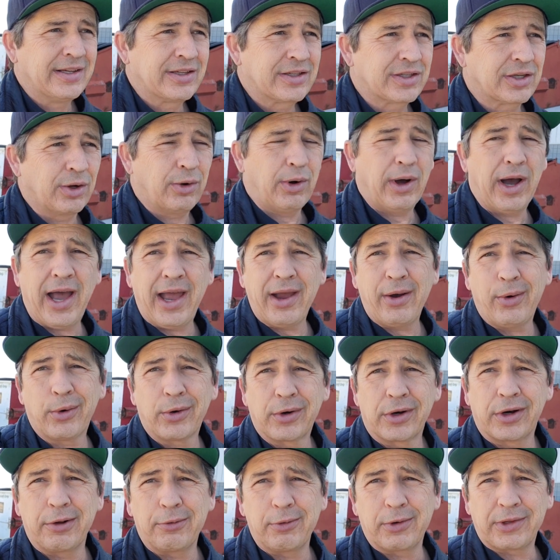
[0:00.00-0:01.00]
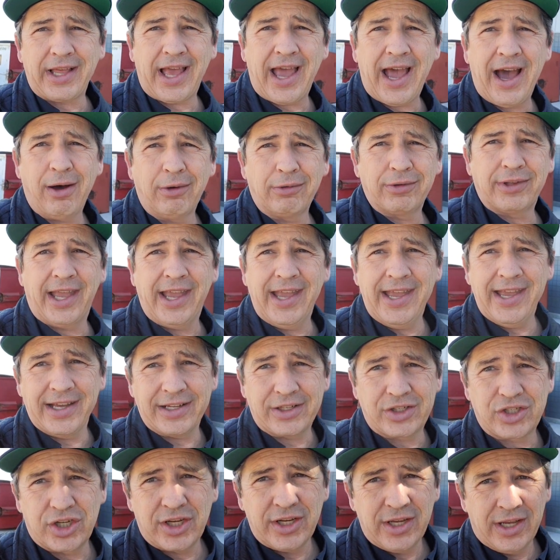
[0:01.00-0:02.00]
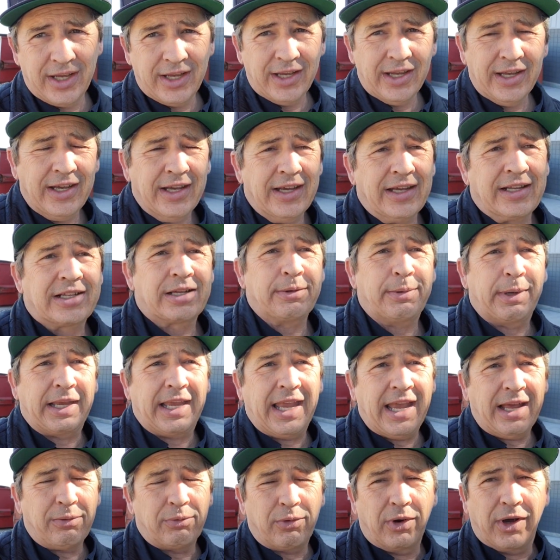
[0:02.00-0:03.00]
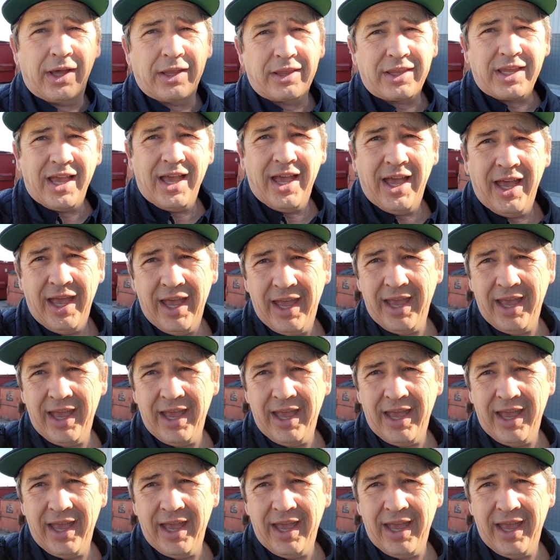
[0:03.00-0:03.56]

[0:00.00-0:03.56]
So I ordered it without the hitch to begin with.